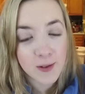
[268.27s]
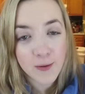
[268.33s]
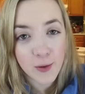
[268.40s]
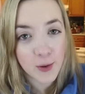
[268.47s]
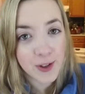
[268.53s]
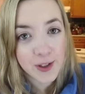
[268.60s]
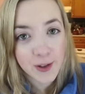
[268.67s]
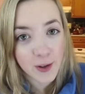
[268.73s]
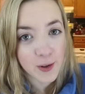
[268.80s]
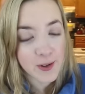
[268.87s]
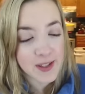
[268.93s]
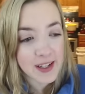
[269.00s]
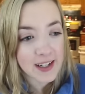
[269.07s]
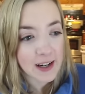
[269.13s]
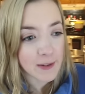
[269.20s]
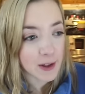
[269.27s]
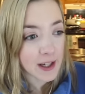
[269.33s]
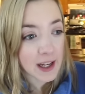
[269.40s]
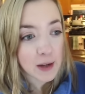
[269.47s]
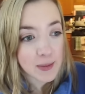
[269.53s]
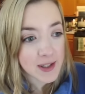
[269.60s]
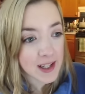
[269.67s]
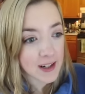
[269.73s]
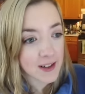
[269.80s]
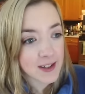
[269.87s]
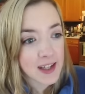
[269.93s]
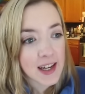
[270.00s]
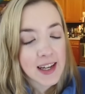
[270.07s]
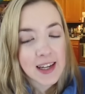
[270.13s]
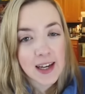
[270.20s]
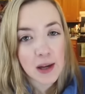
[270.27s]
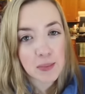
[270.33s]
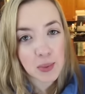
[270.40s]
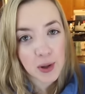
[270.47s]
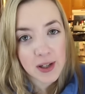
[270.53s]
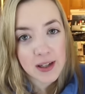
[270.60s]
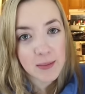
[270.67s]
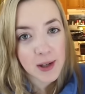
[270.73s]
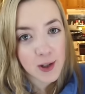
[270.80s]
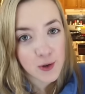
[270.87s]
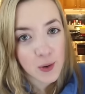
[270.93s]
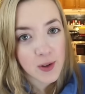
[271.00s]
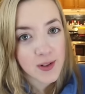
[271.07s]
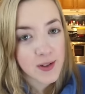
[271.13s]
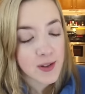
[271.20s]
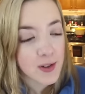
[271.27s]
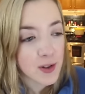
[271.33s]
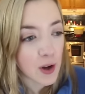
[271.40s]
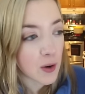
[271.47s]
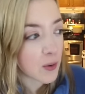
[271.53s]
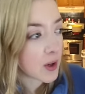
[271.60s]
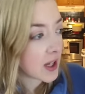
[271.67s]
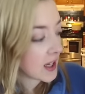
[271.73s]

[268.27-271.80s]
folded clothes that never get upstairs and put in my drawers. So